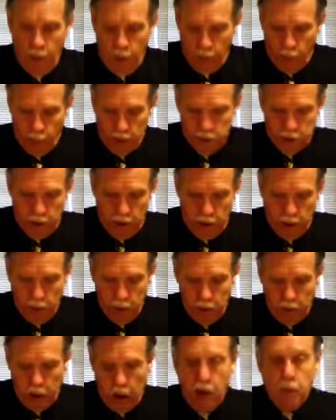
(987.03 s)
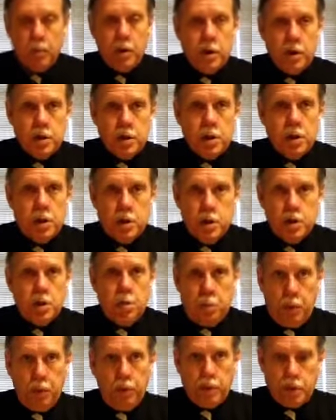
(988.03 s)
was deemed a communist
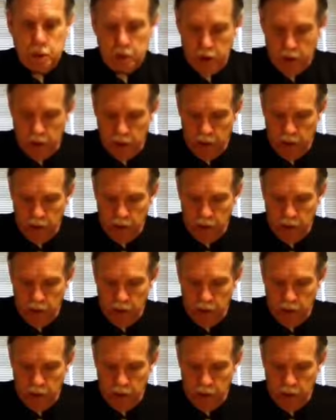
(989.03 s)
conspiracy